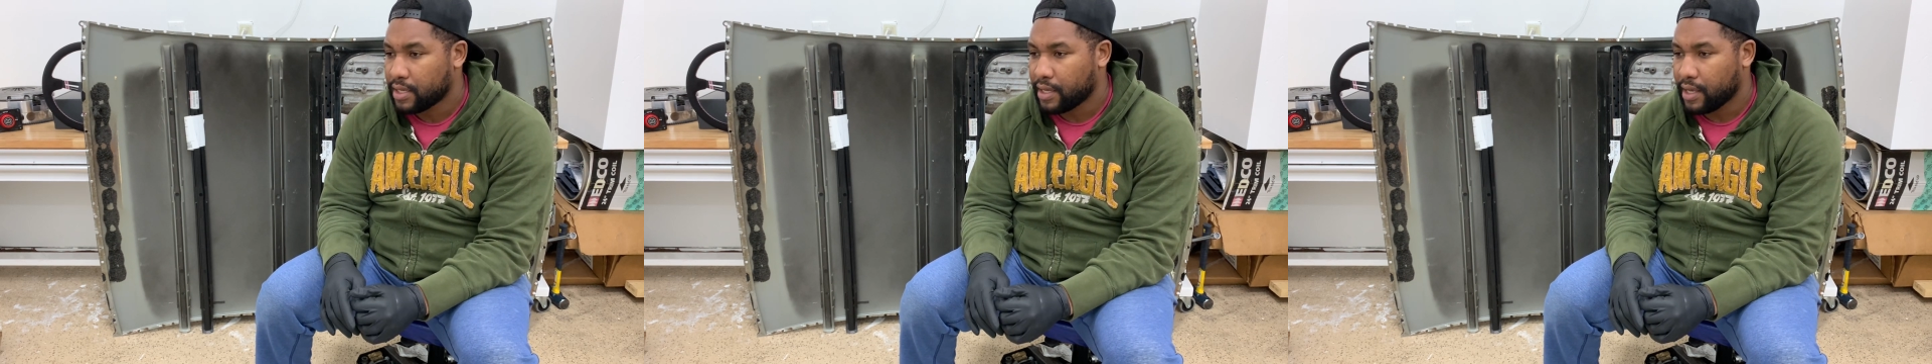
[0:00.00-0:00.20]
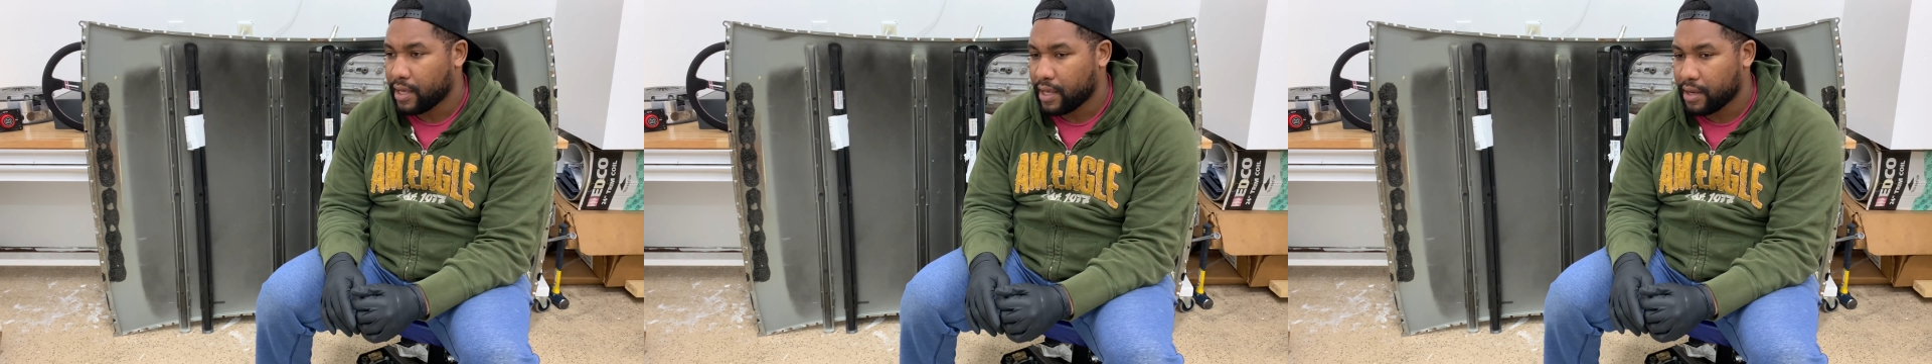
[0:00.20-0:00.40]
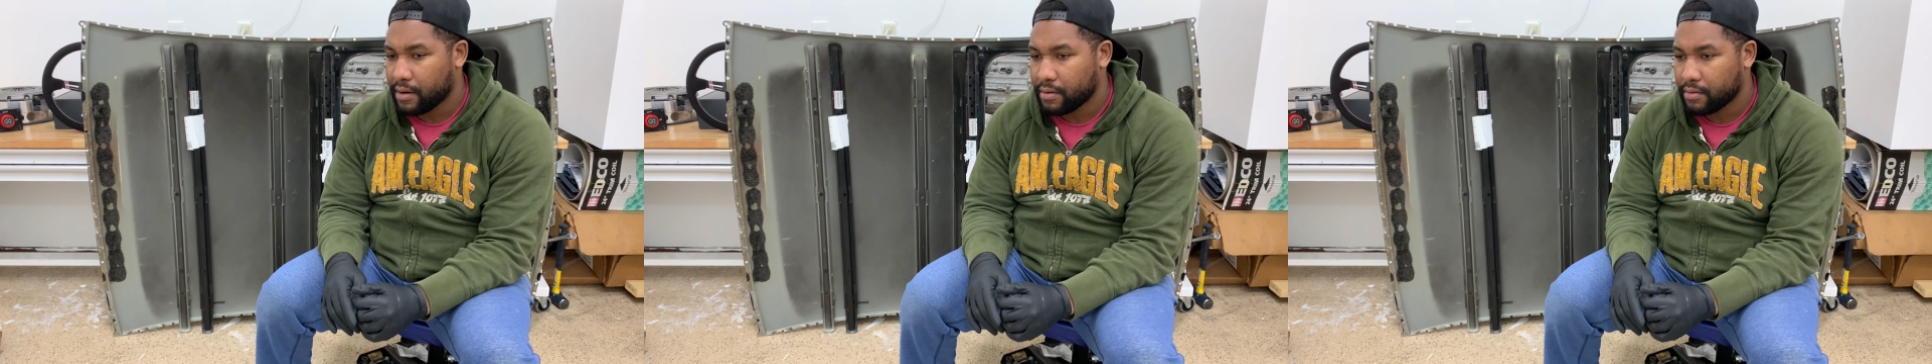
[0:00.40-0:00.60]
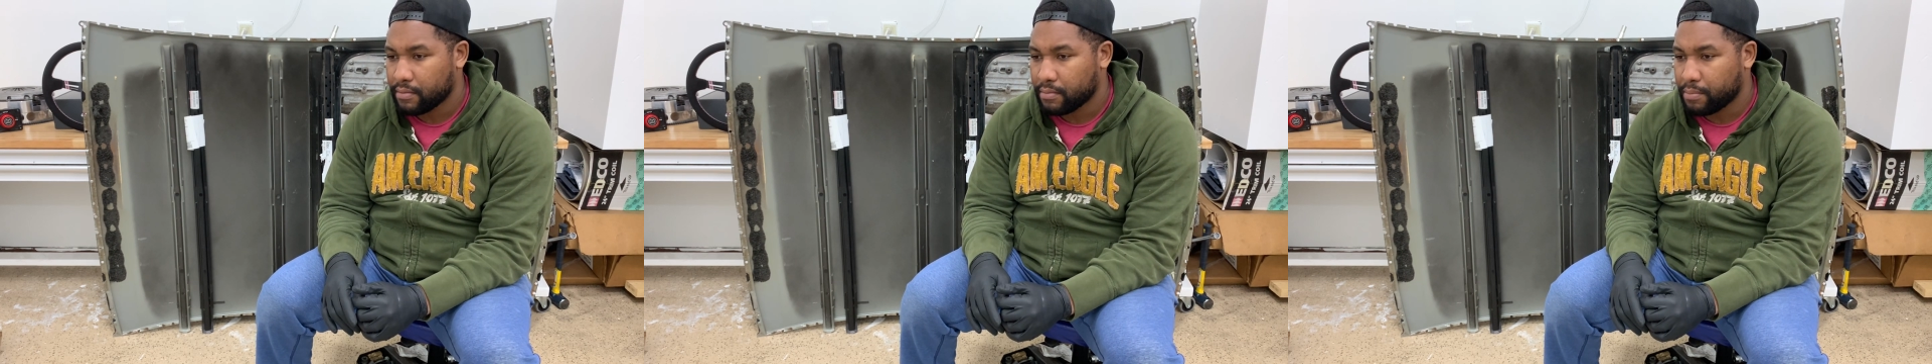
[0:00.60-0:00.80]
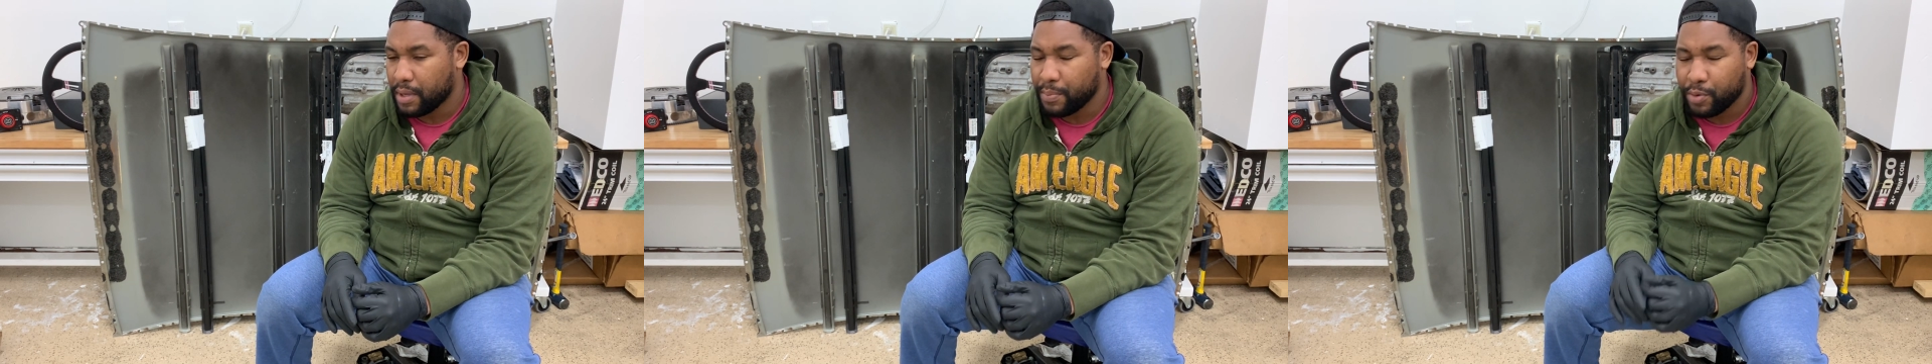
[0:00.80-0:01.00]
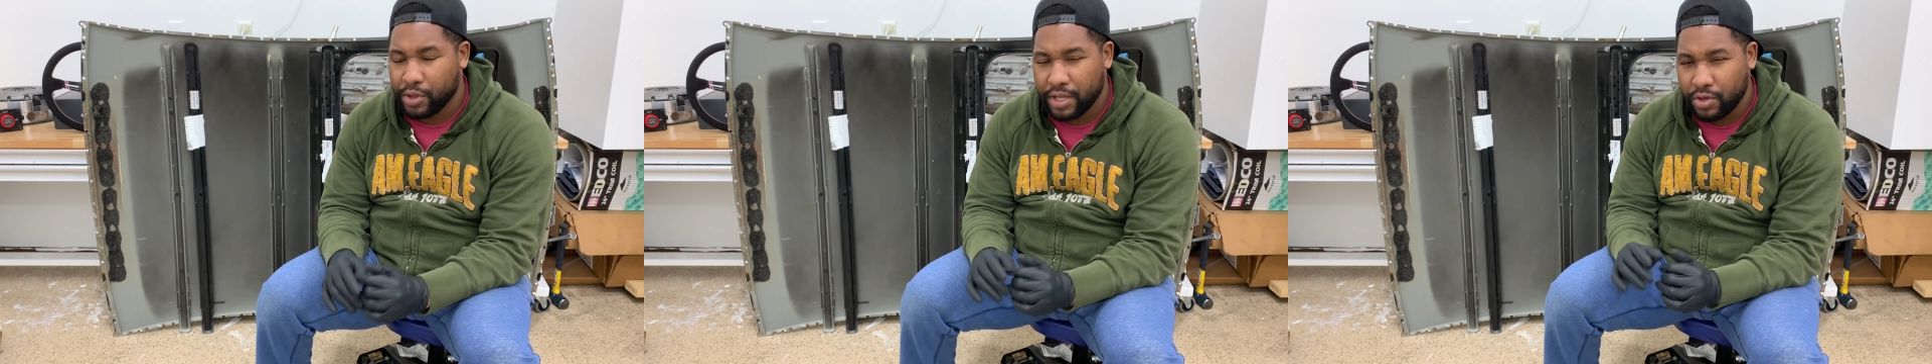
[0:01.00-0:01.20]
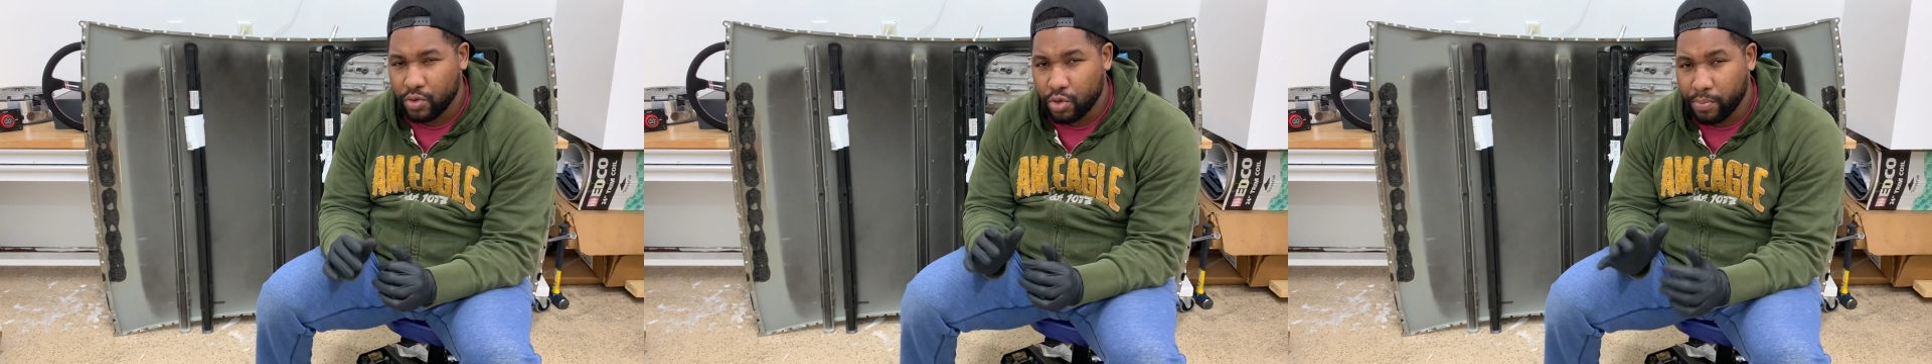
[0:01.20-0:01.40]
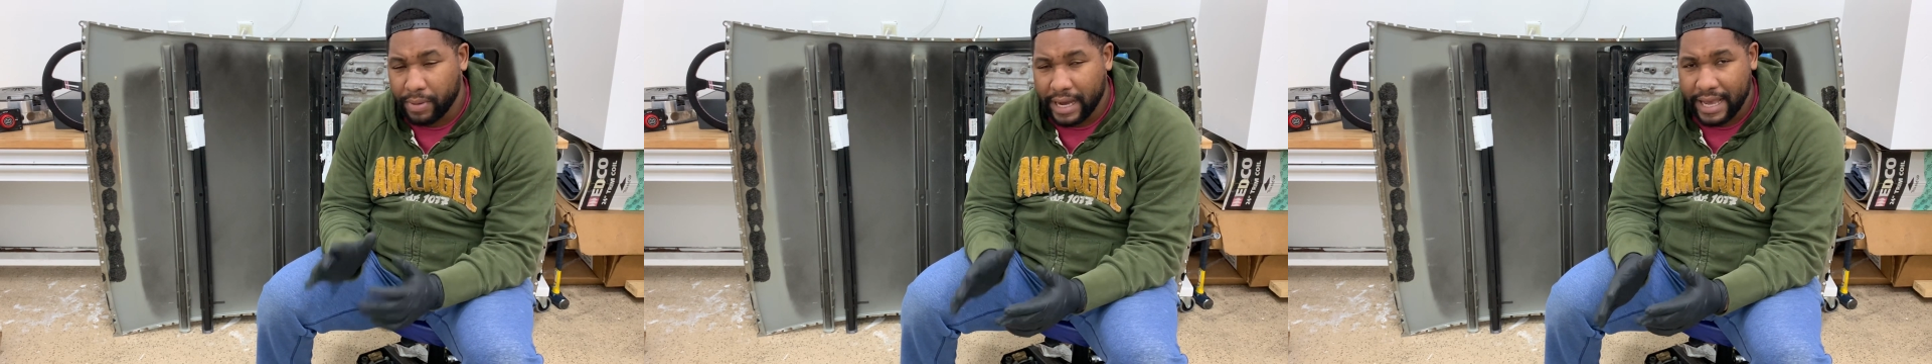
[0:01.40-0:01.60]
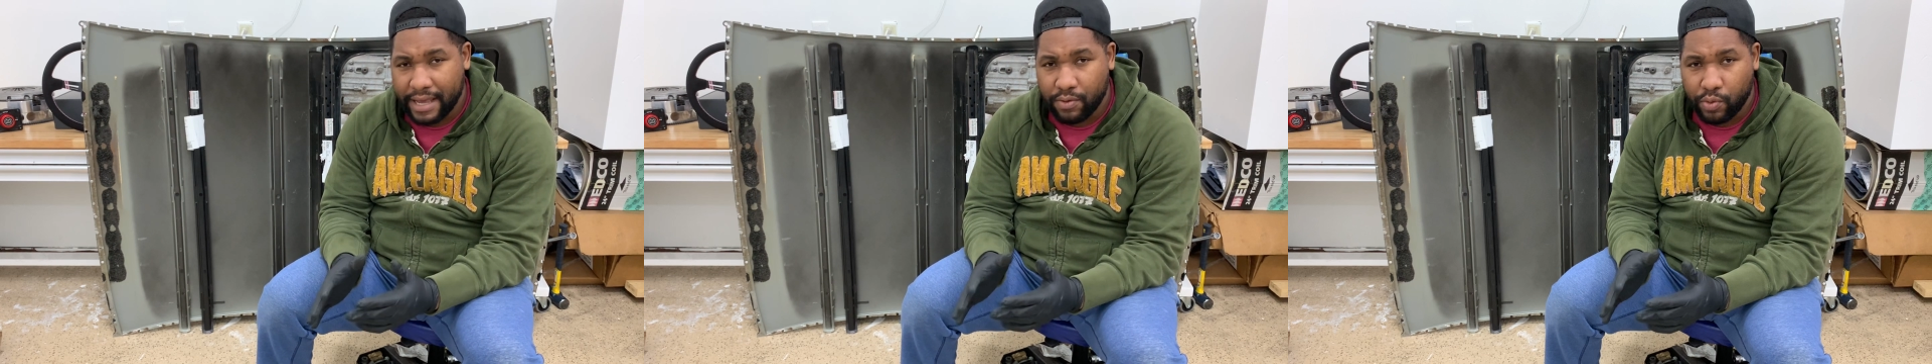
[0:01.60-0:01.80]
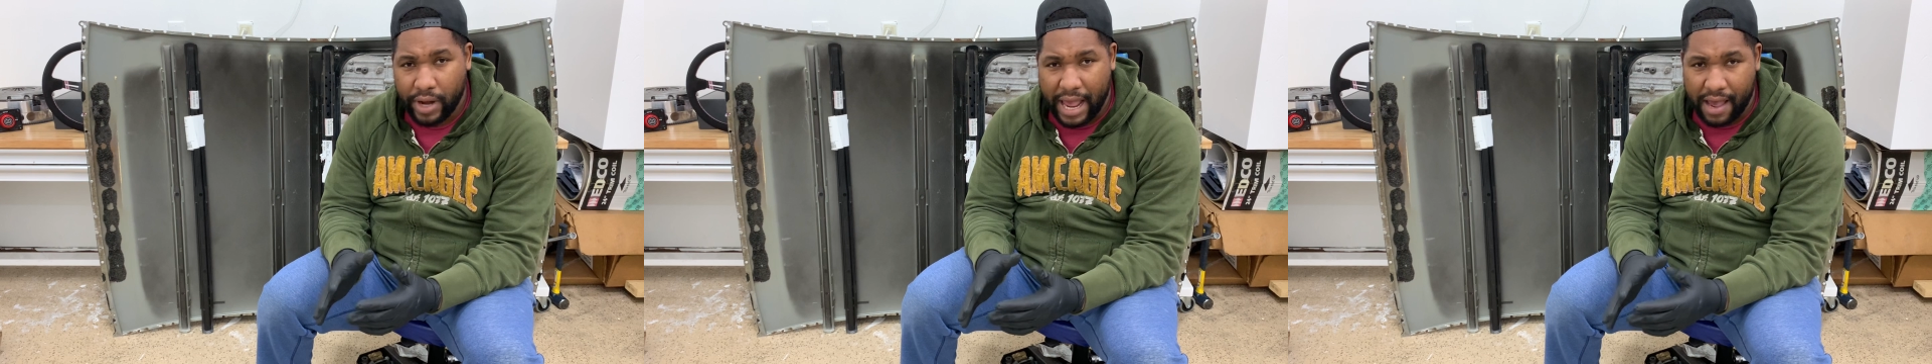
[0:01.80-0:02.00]
and people that do the buy-in
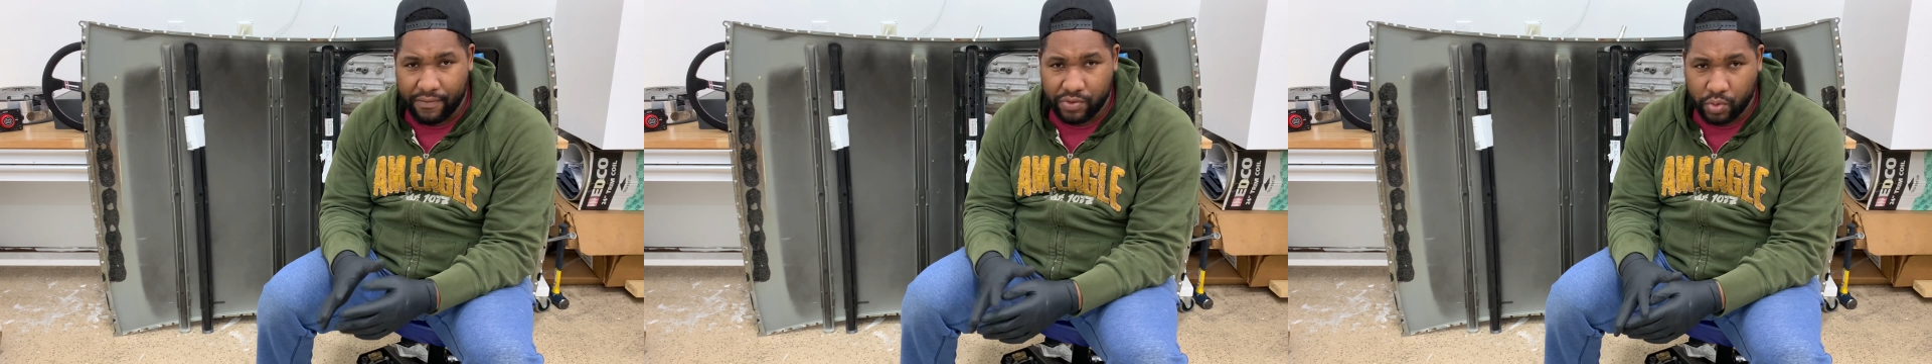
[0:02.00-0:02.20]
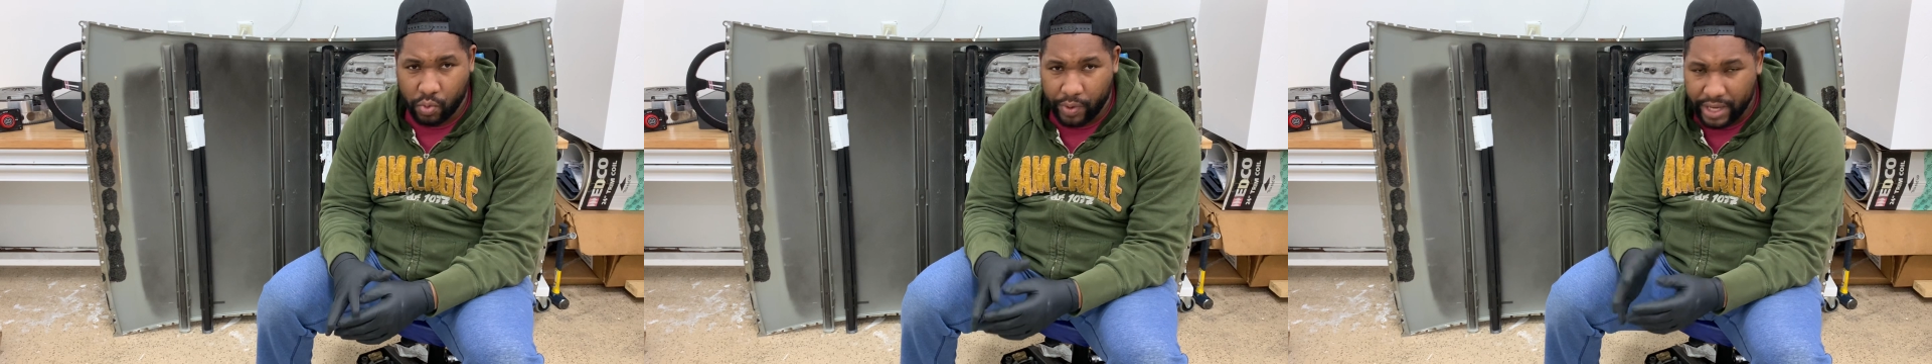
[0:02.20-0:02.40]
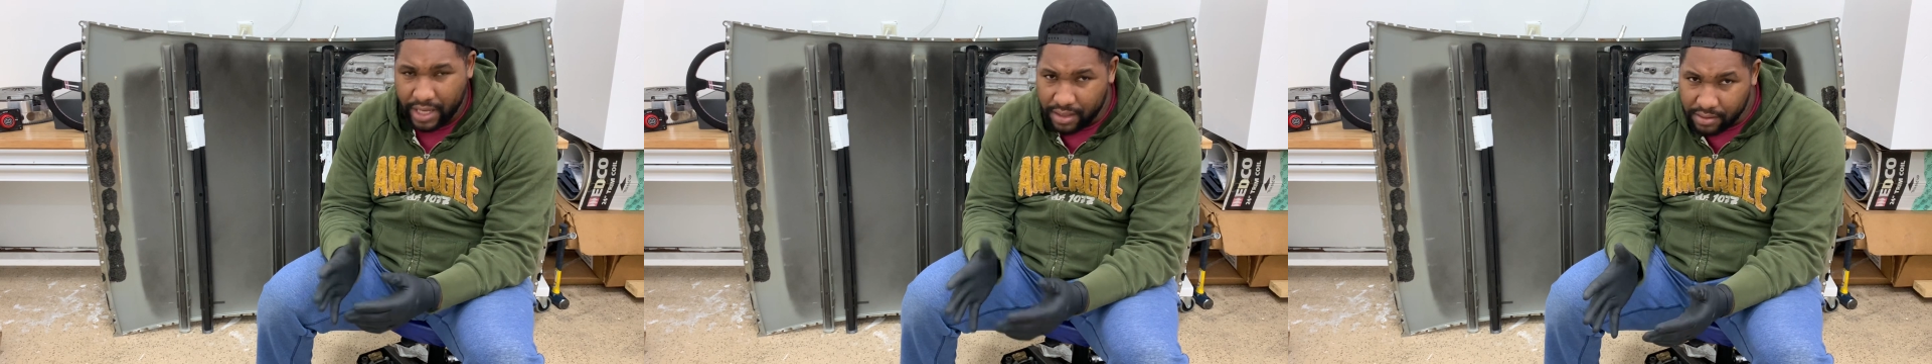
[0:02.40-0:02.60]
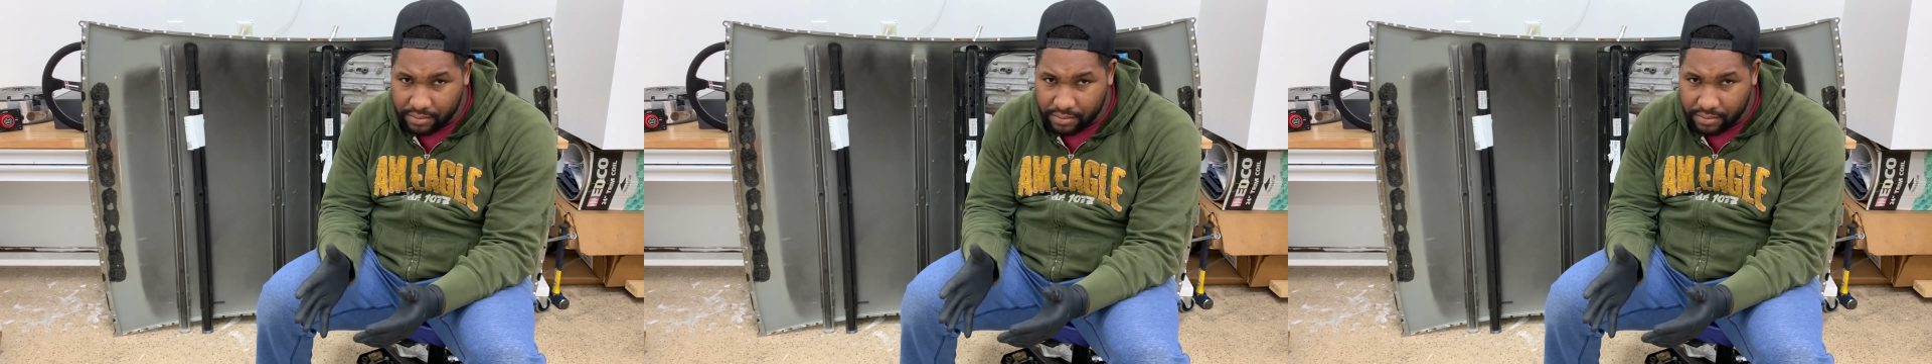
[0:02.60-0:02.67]
would have to wait,